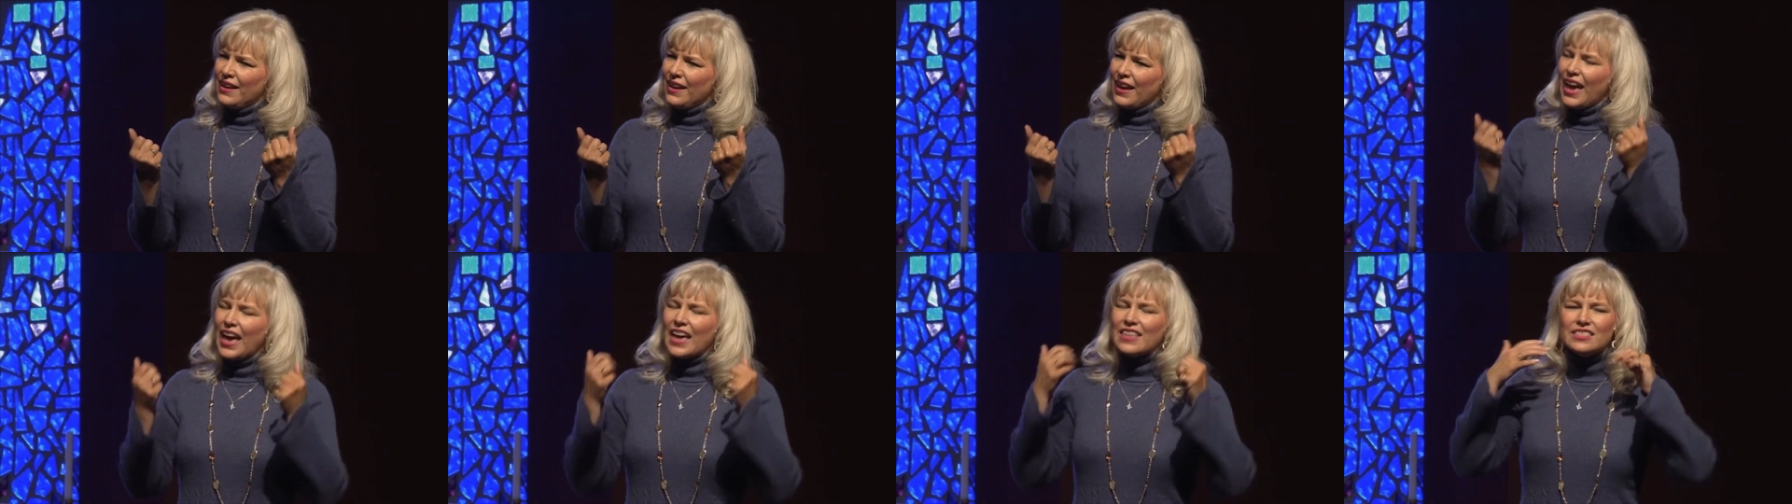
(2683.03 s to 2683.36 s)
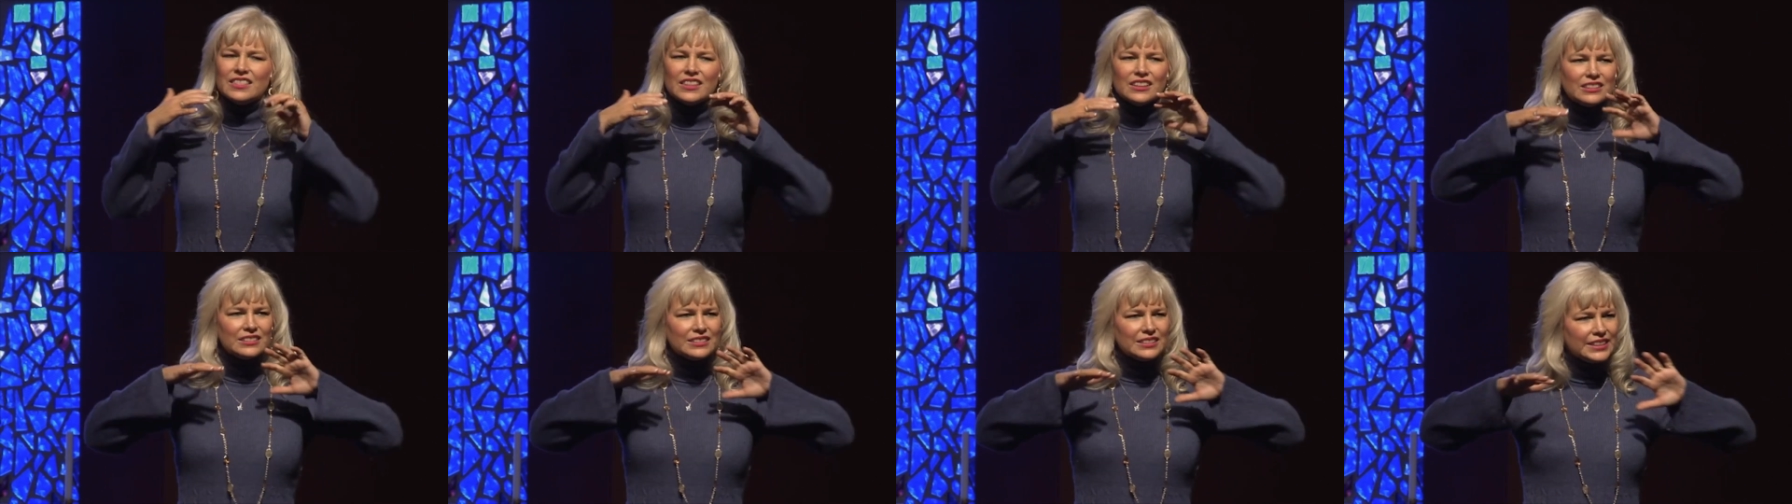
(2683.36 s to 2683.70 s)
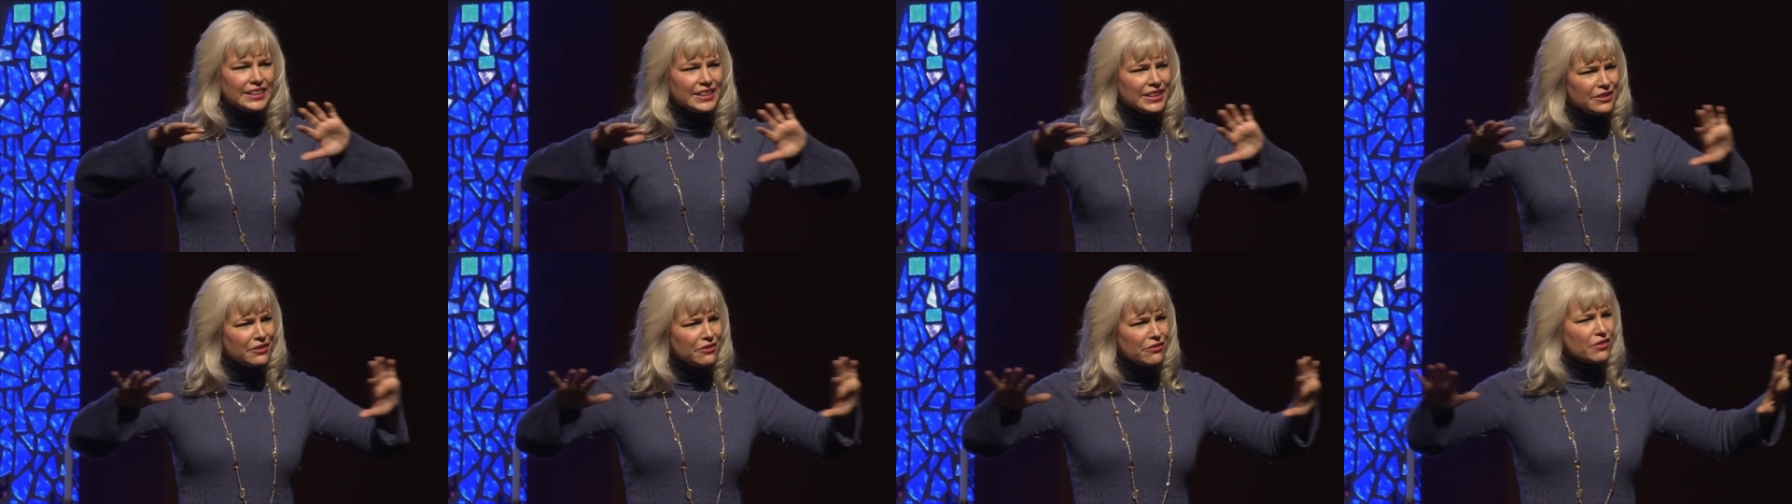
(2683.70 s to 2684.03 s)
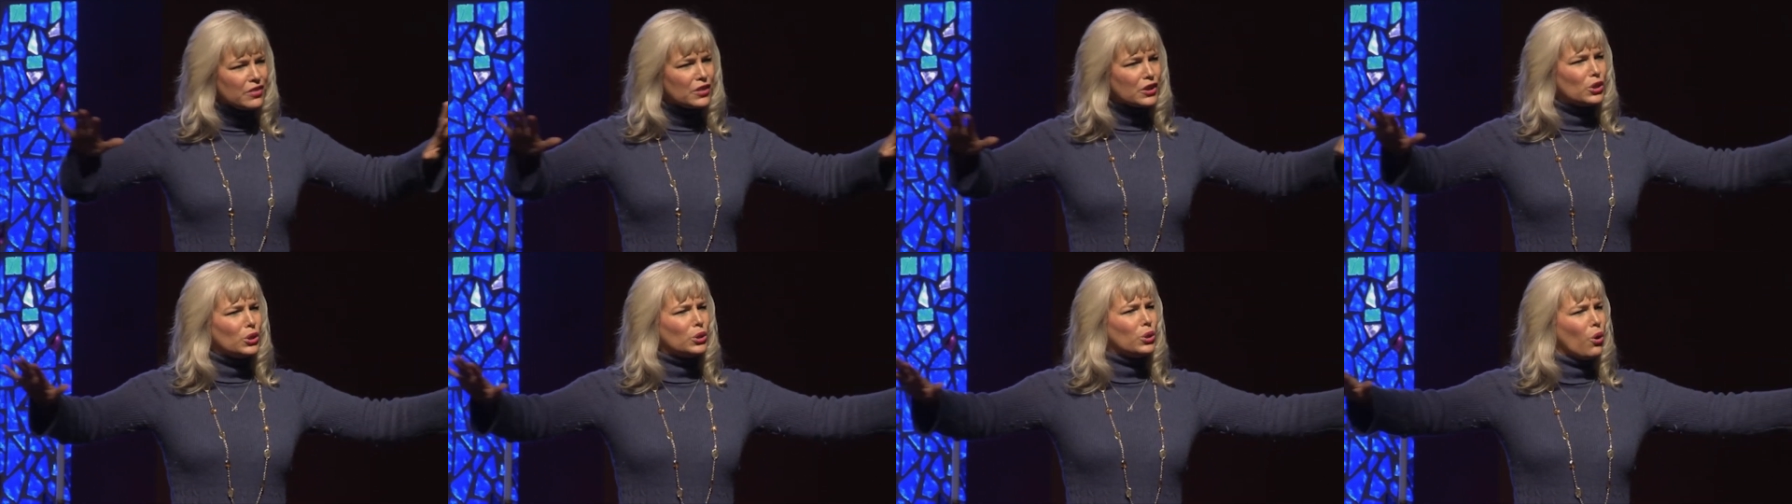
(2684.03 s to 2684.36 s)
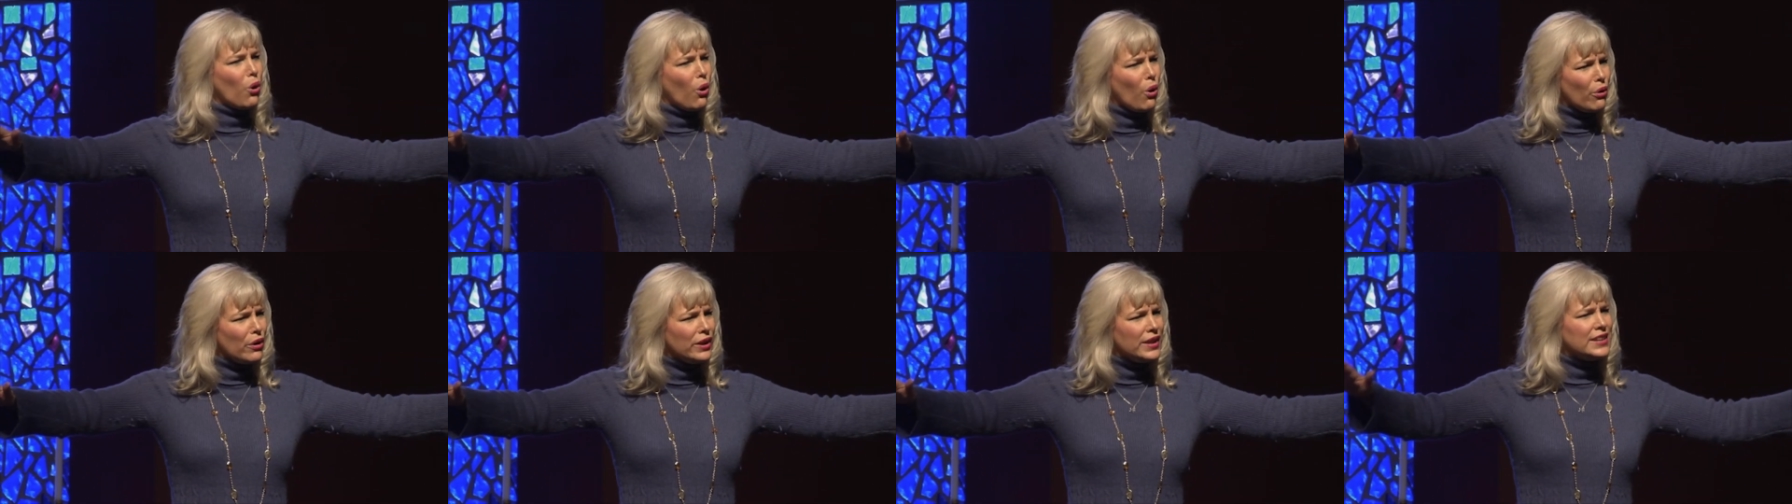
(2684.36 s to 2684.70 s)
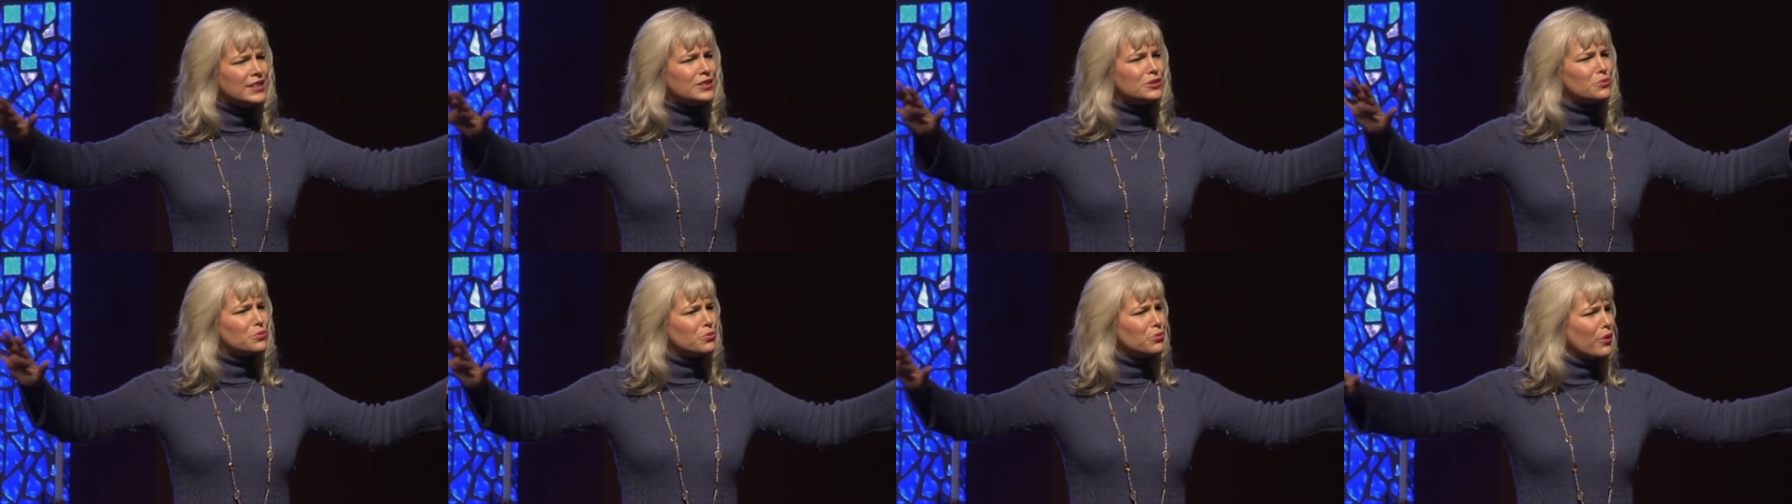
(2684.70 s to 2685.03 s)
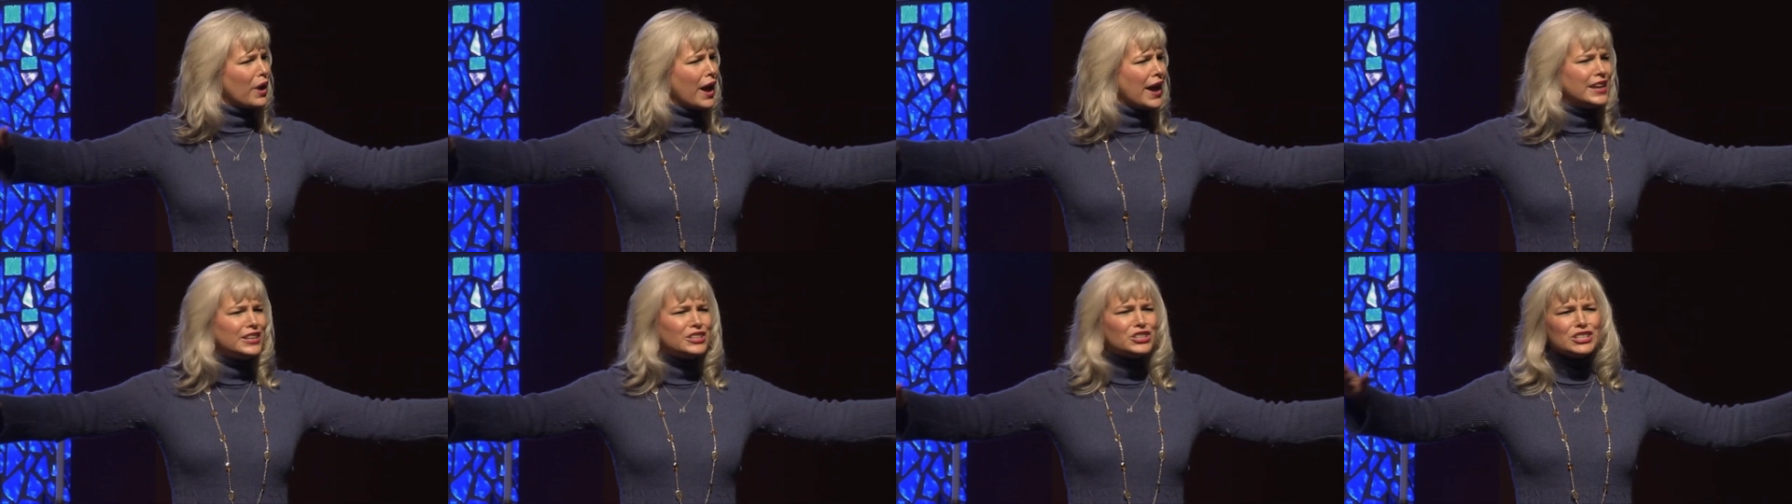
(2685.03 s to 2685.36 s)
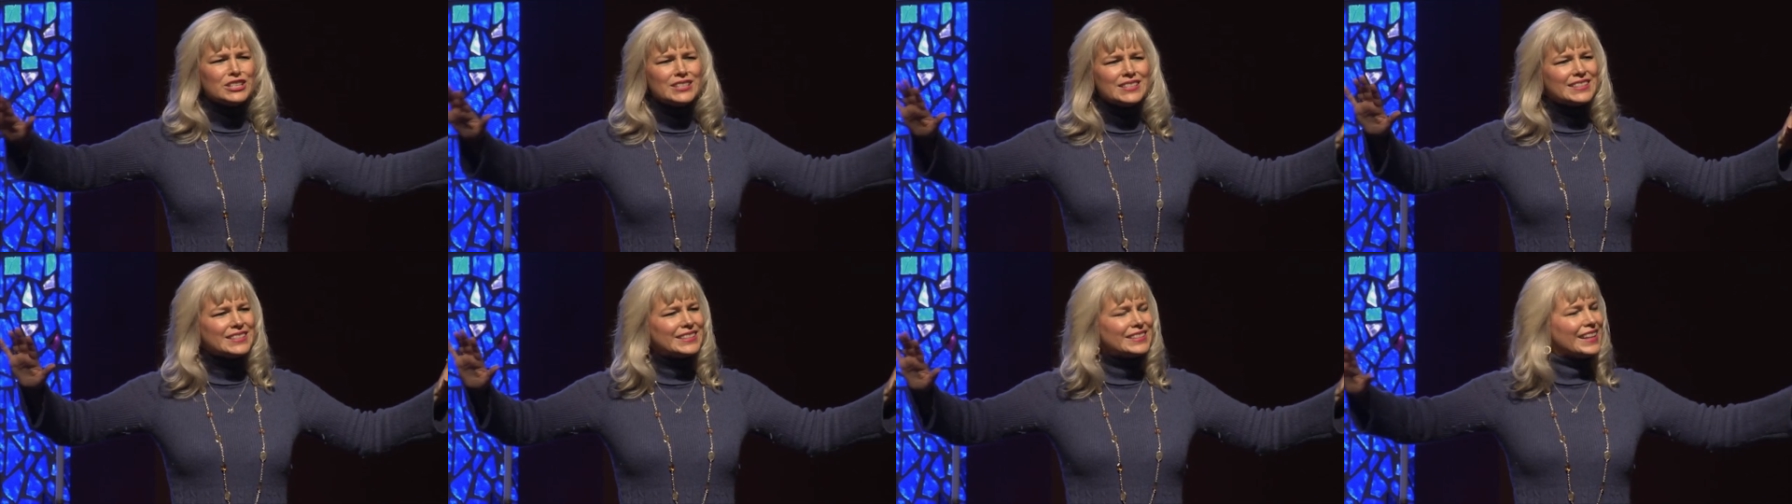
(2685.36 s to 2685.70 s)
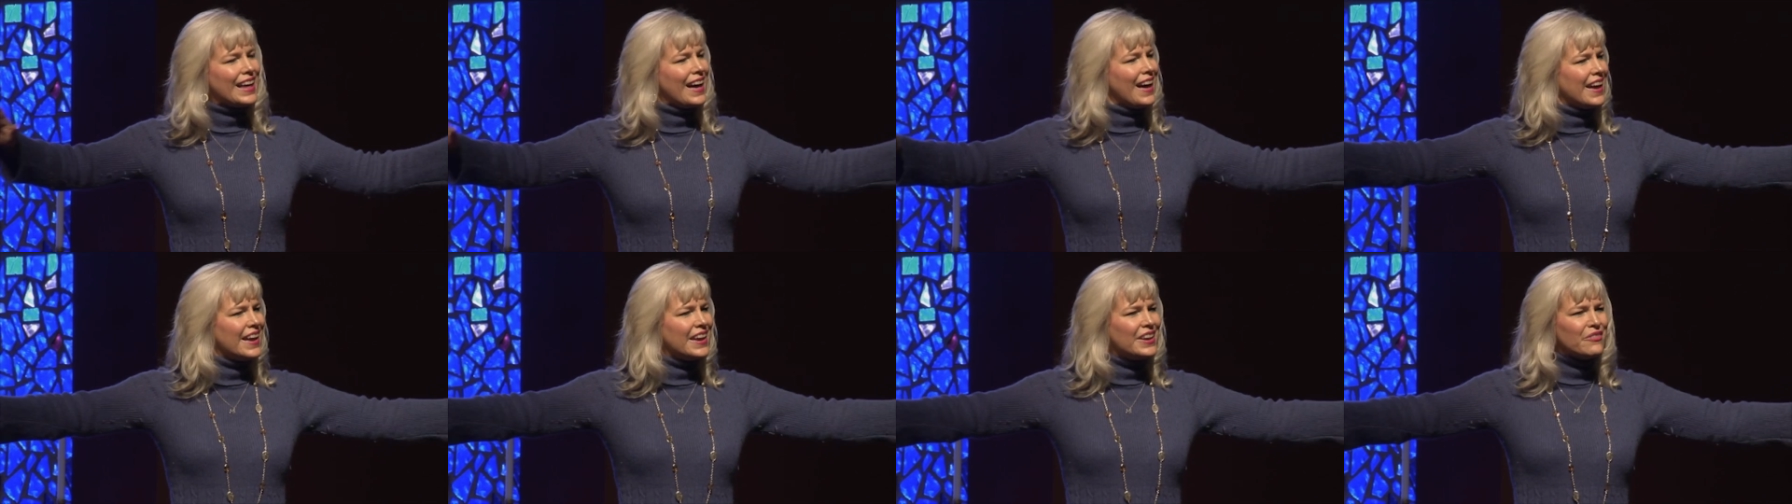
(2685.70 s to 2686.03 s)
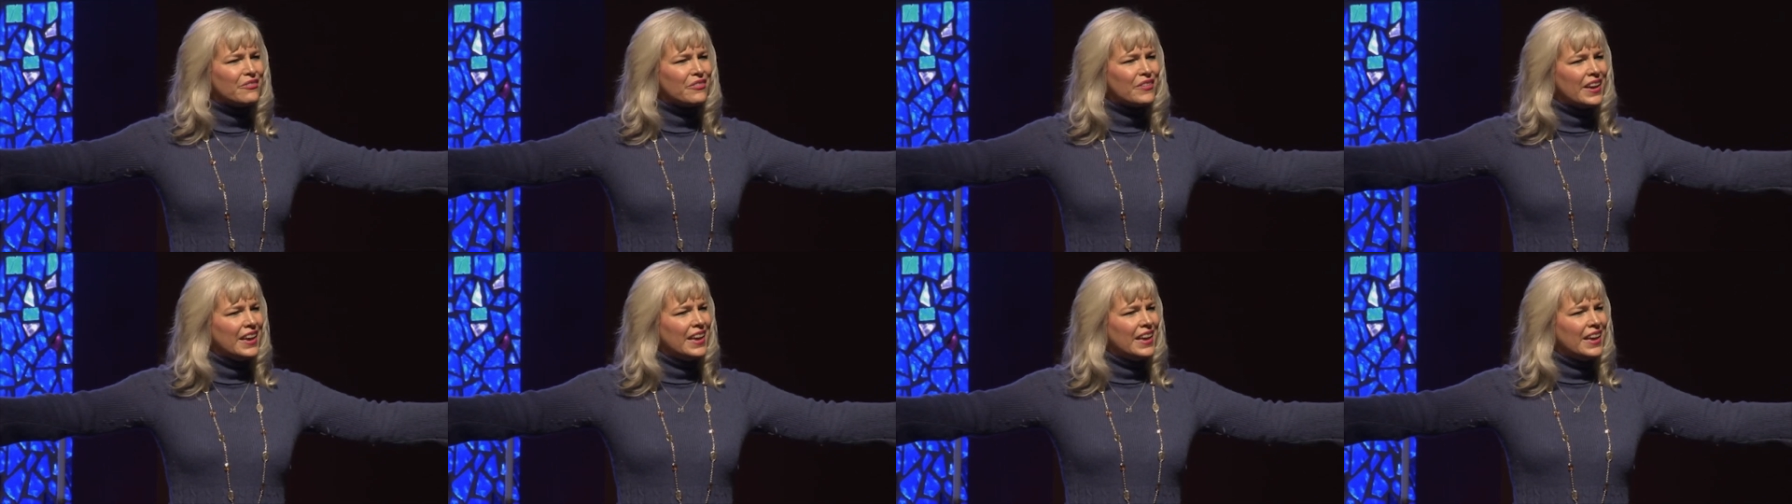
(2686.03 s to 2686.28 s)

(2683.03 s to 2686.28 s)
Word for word: And they'll live the glorious, righteous life